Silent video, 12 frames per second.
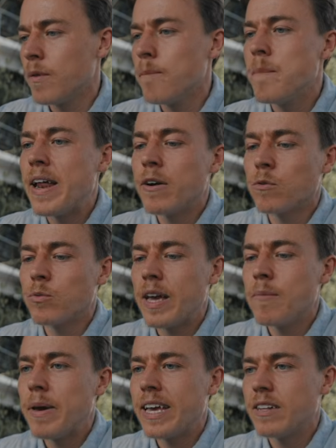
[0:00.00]
the Meta
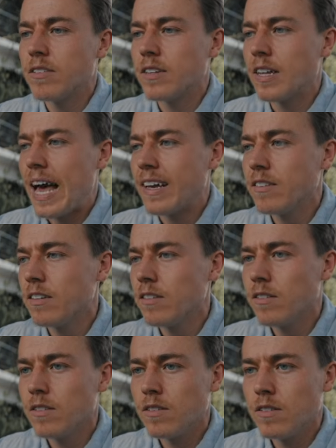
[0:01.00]
Ray-Bans
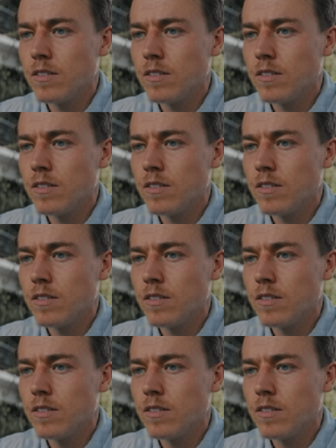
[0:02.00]
glasses.